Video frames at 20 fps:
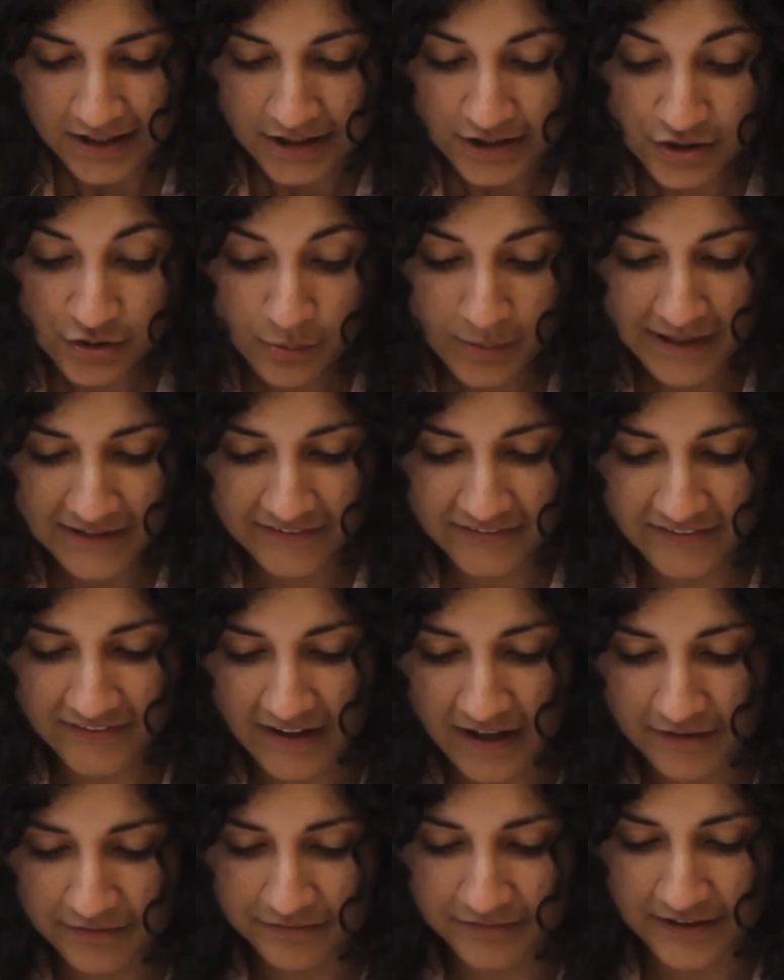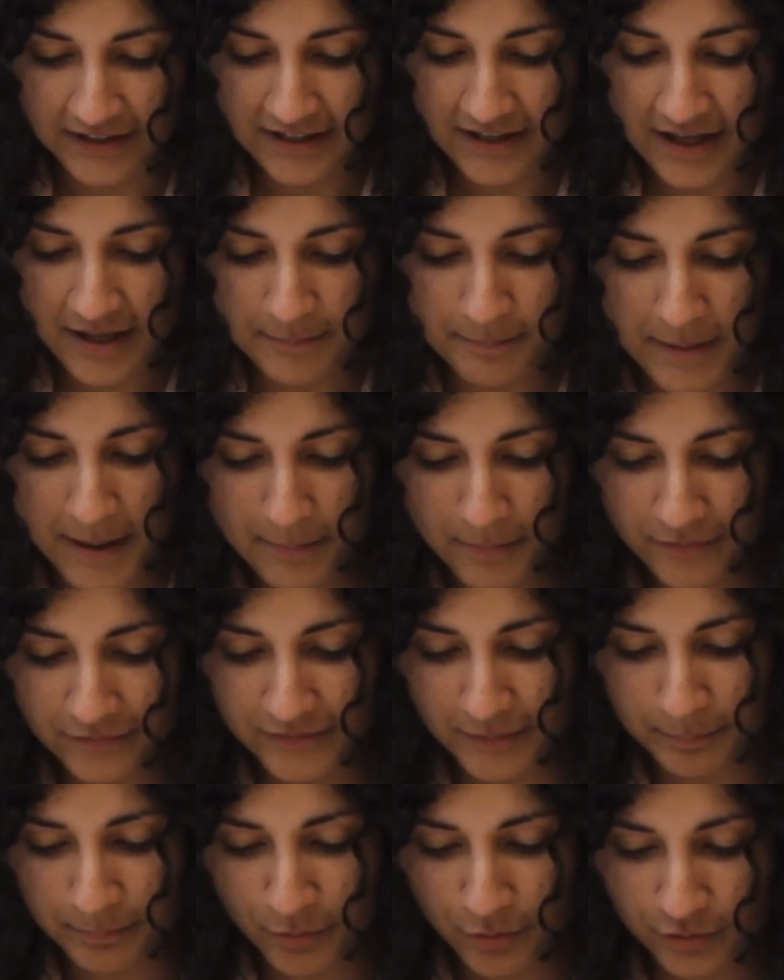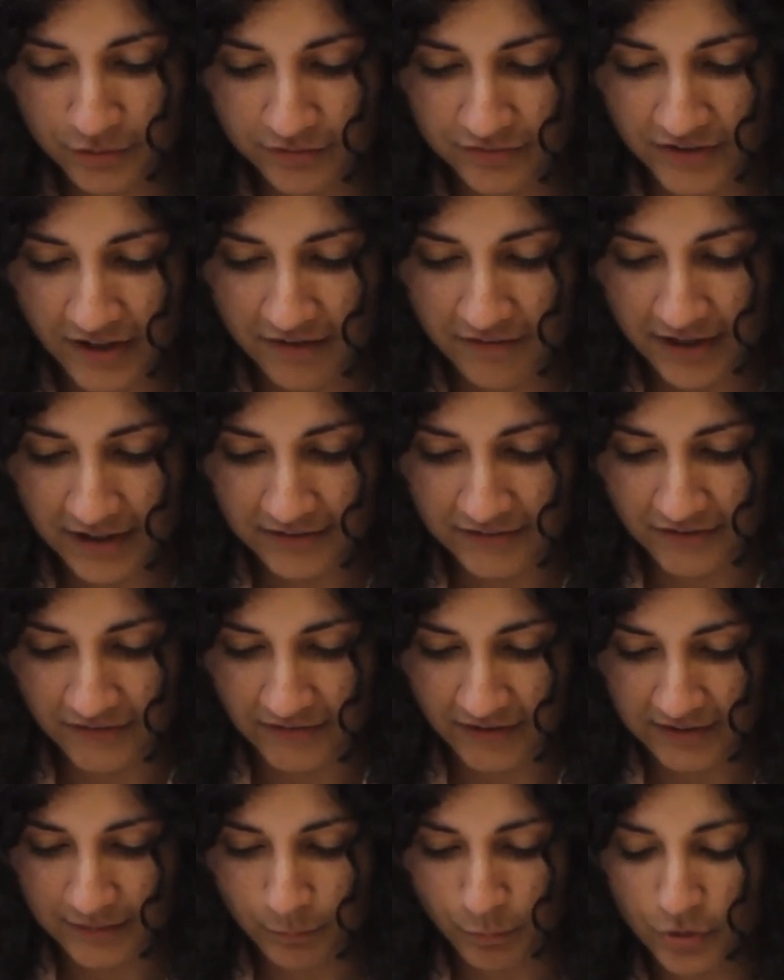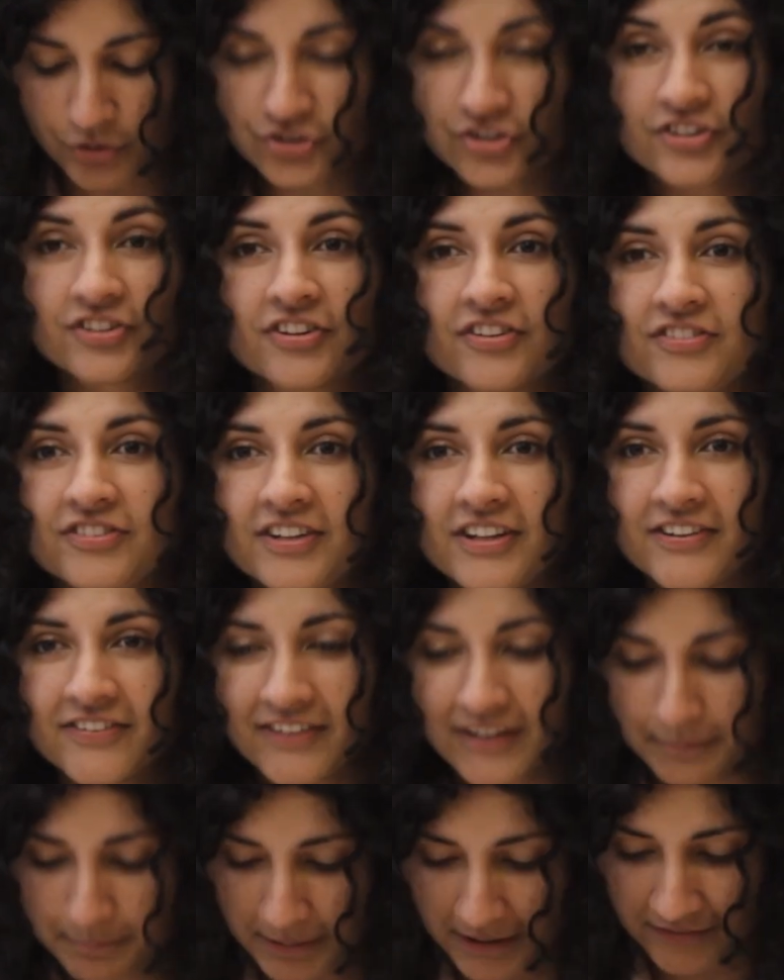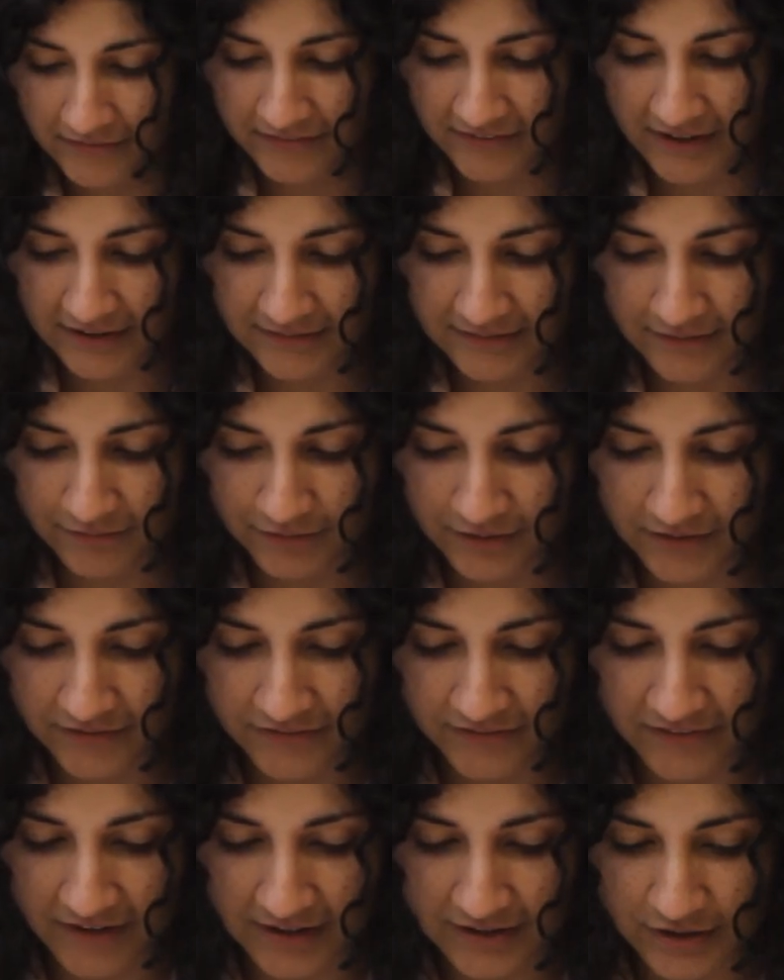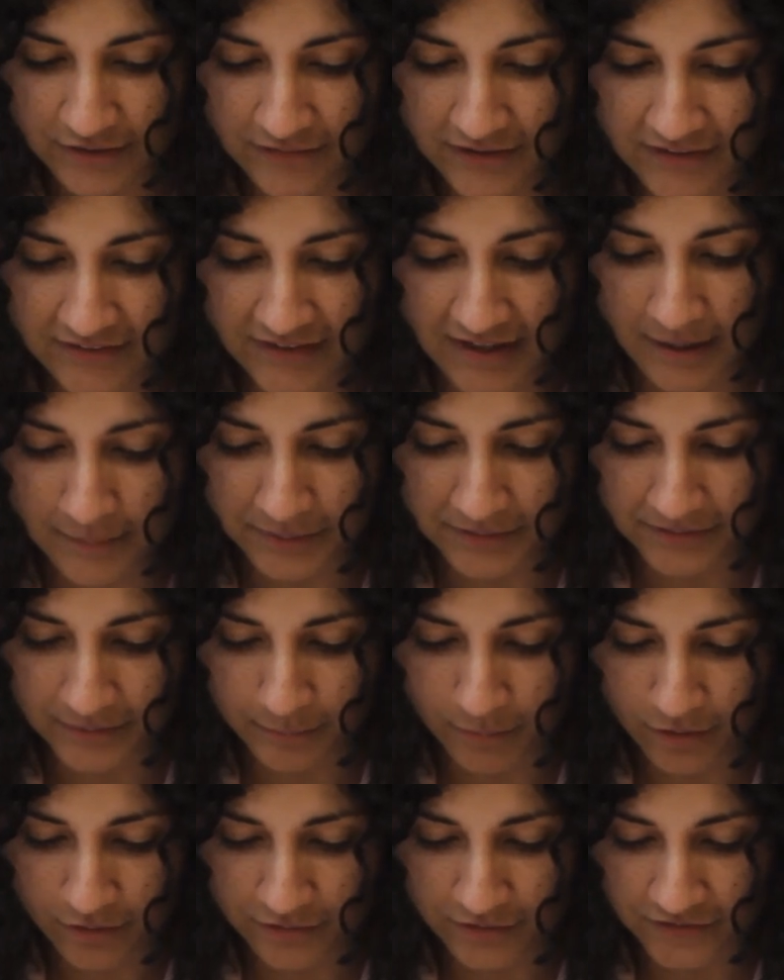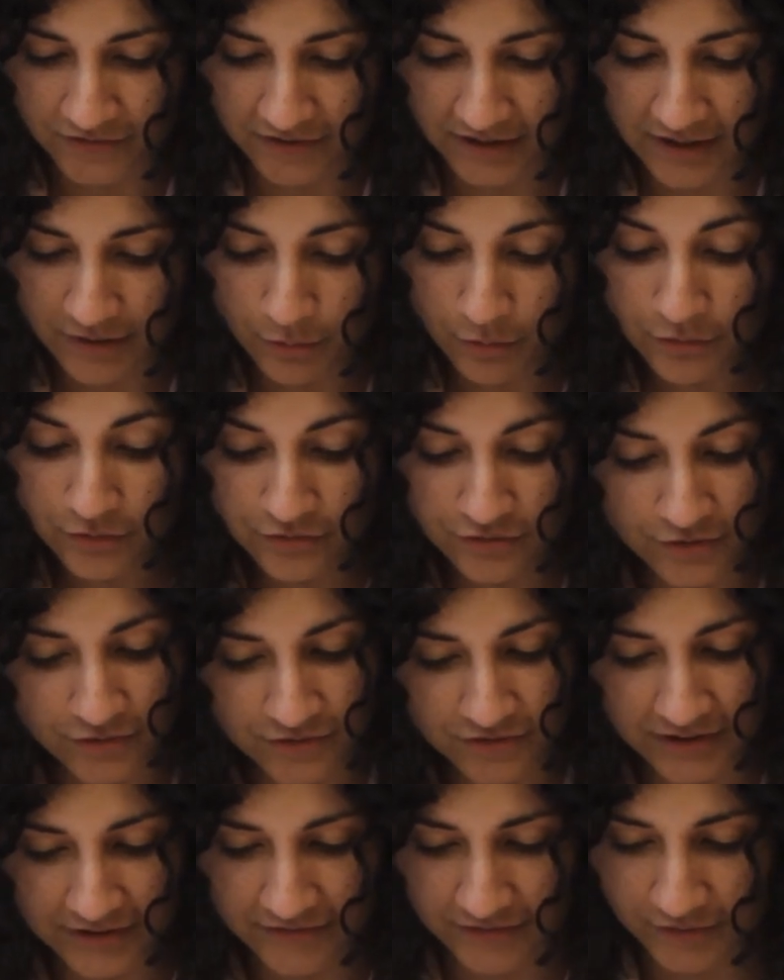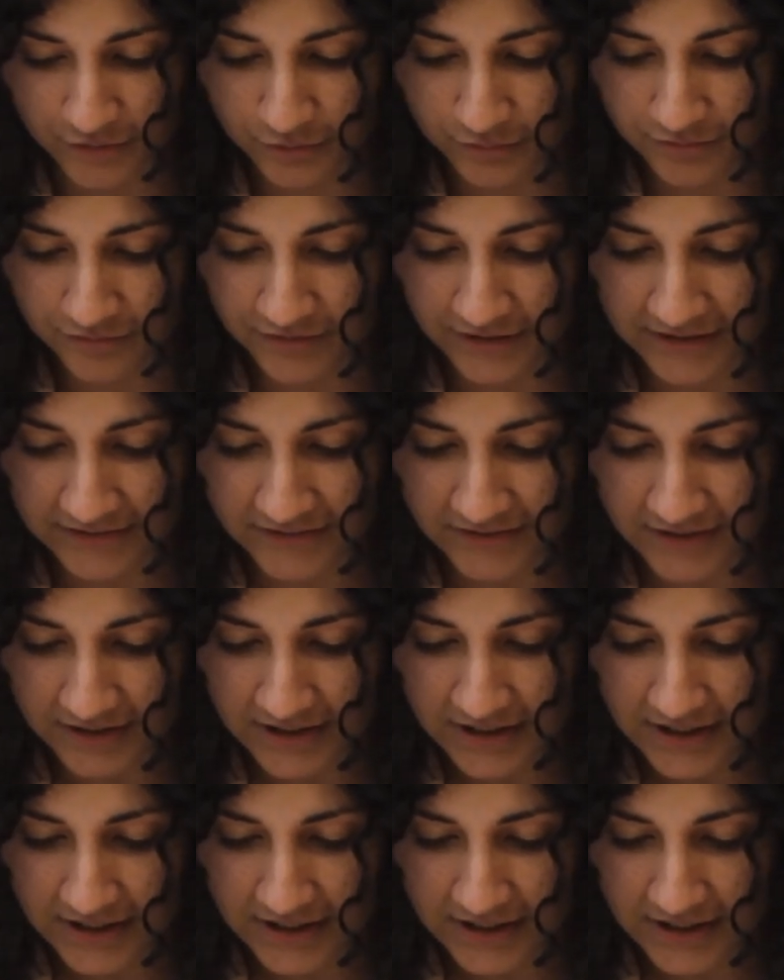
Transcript: Louay Safi, a member of the board of directors of the Washington DC-based Center for the Study of Islam and Democracy, also sees a good fit.